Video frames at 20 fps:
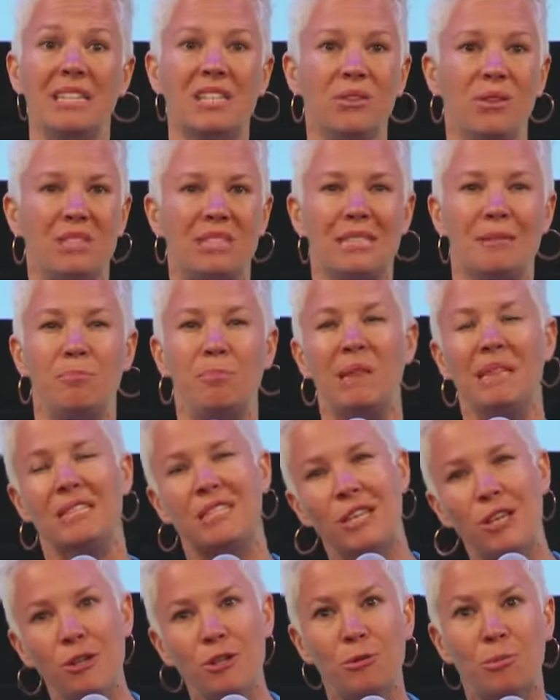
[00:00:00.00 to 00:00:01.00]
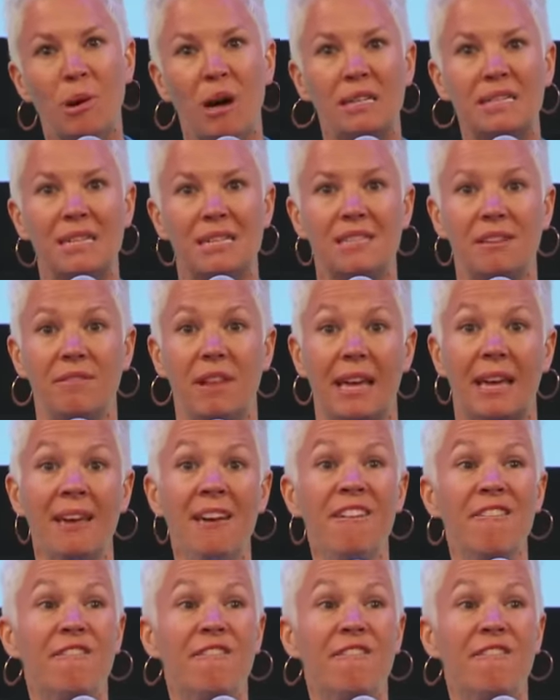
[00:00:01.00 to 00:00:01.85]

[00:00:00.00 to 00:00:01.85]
So it's this, been this huge process of like